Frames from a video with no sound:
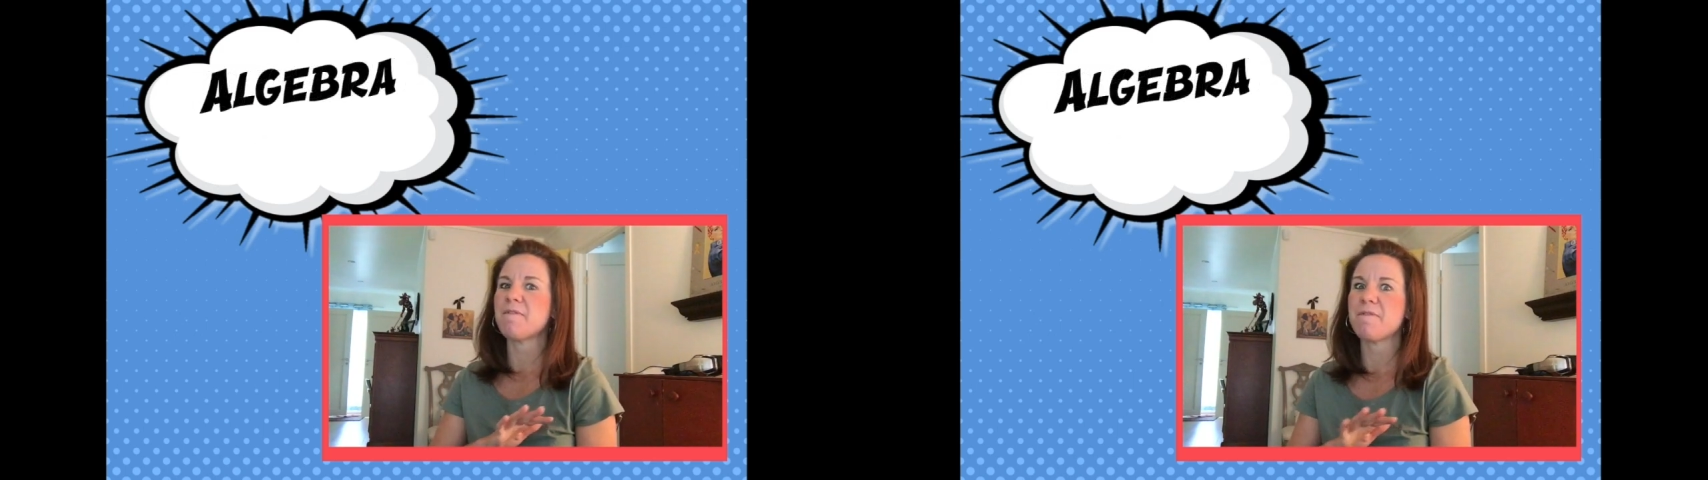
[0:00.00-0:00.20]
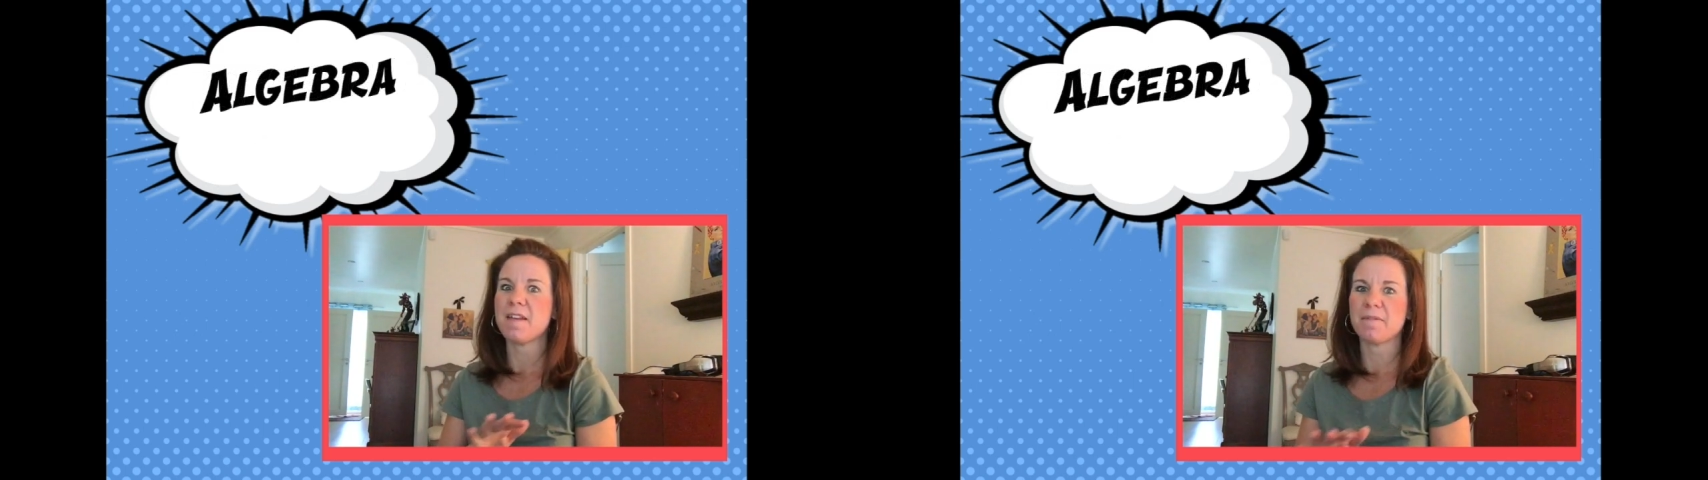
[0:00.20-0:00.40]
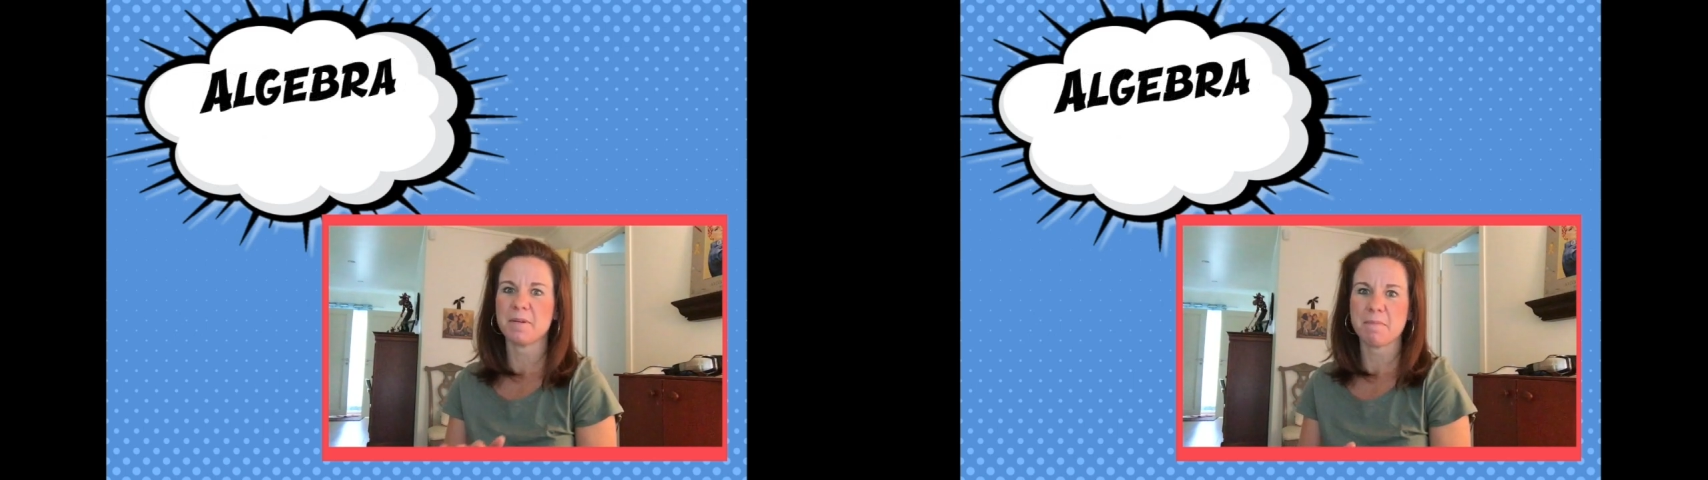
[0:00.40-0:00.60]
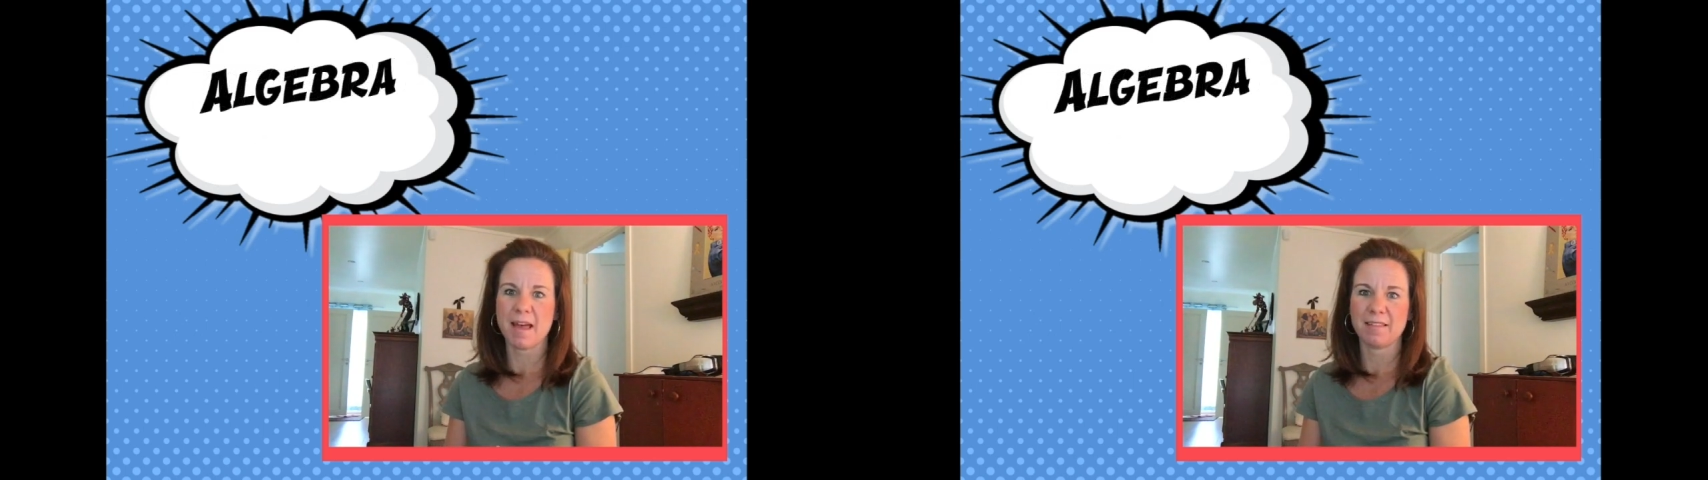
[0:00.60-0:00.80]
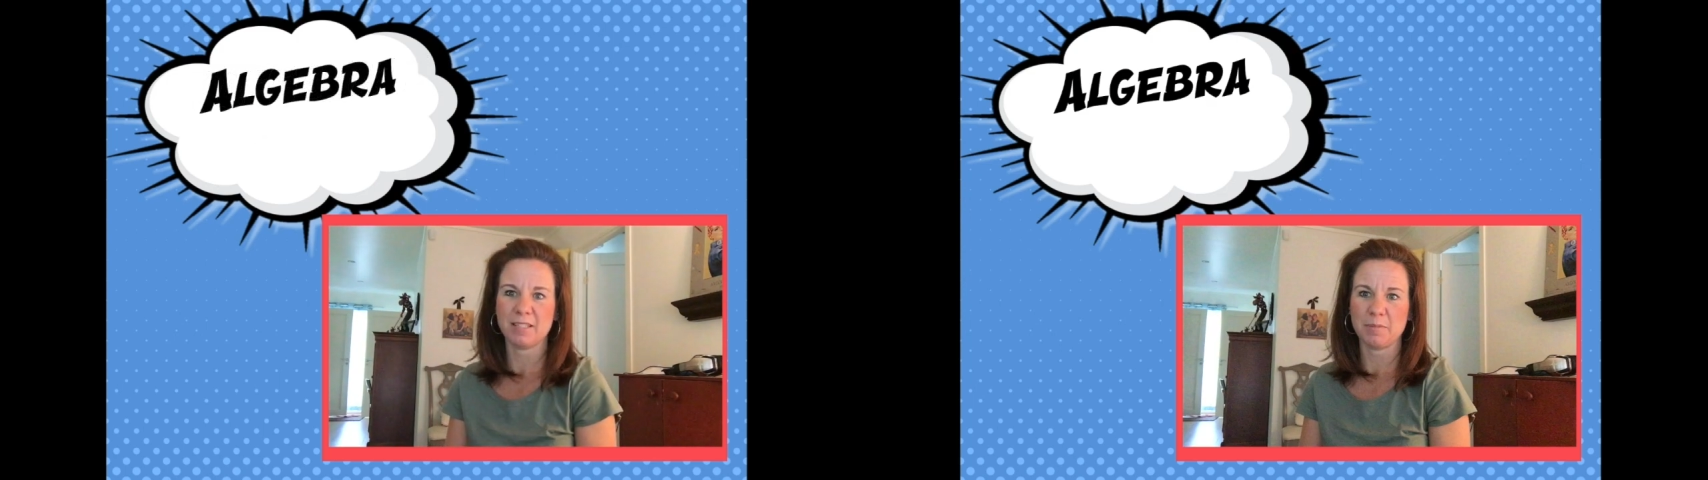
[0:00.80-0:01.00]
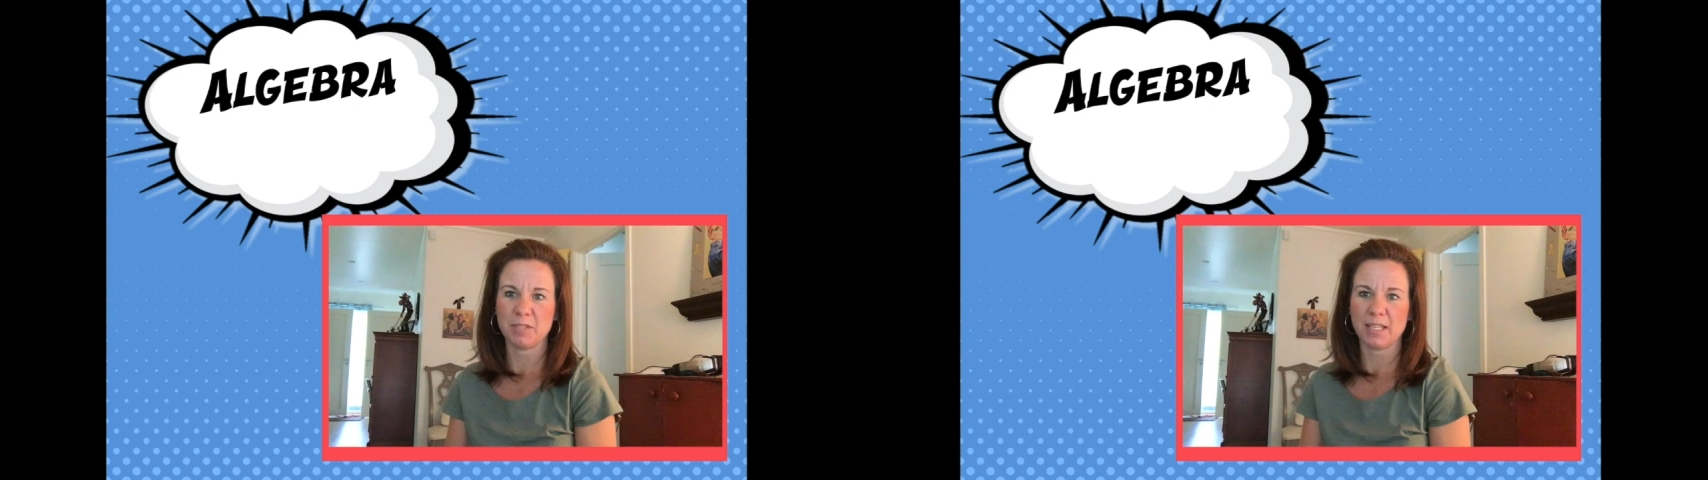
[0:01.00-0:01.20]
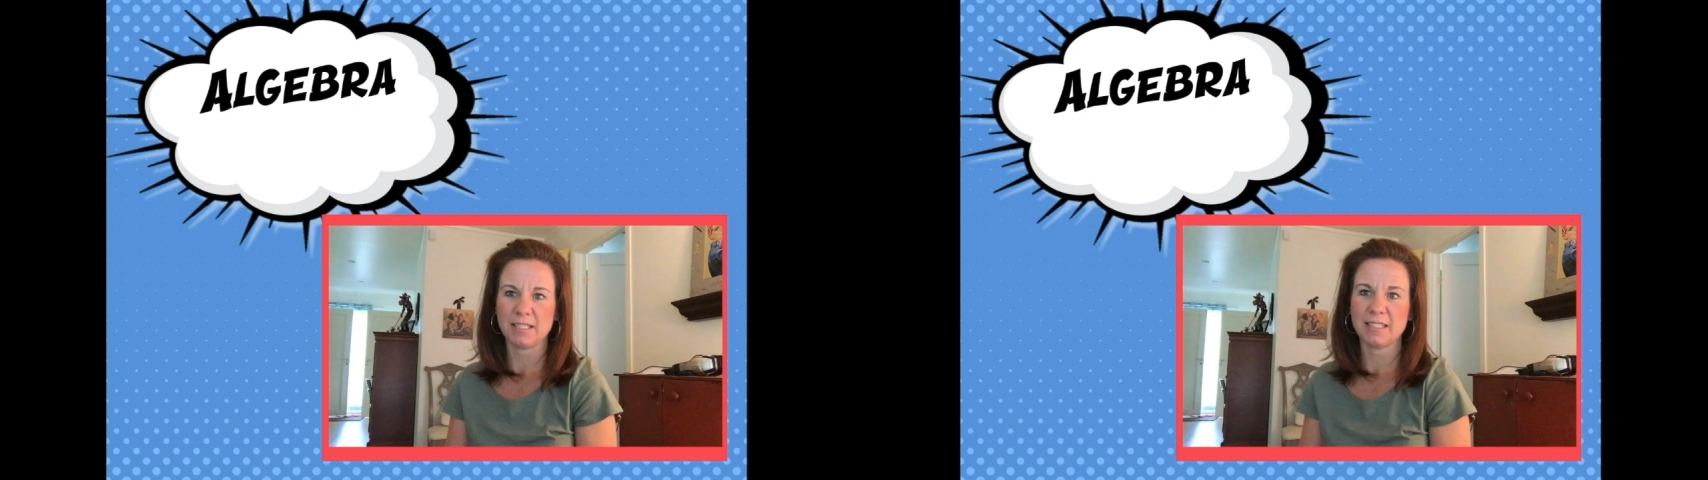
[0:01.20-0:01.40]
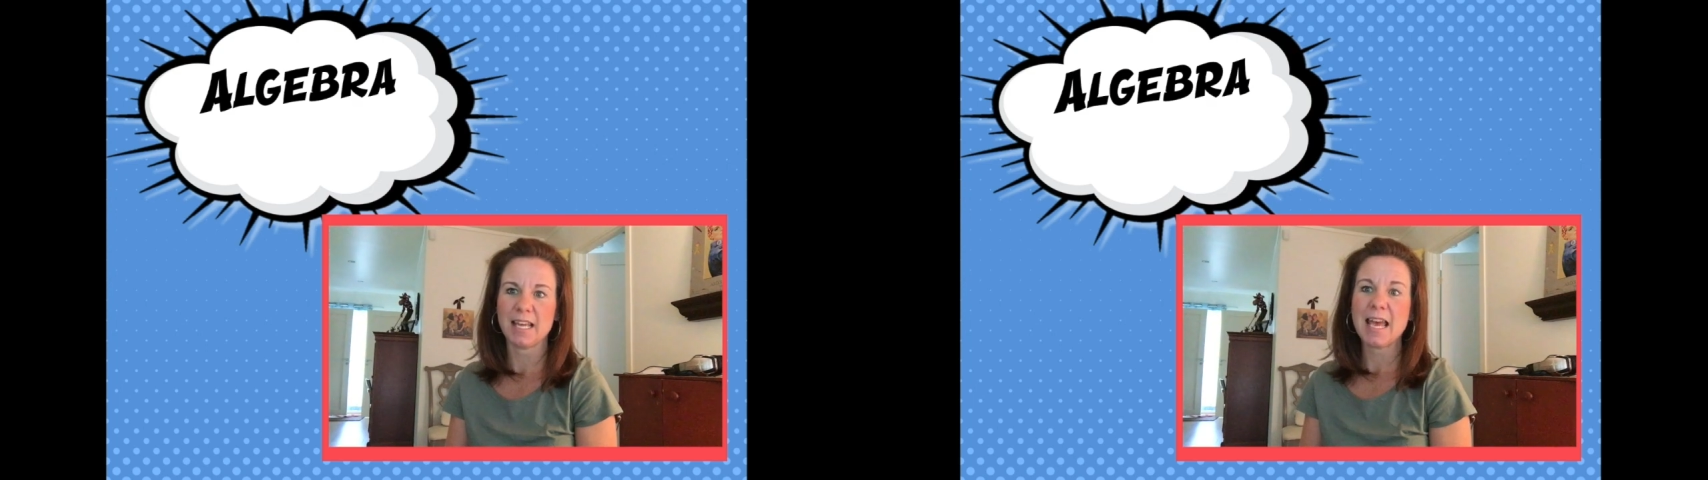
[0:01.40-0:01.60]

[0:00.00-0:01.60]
favorite math subjects.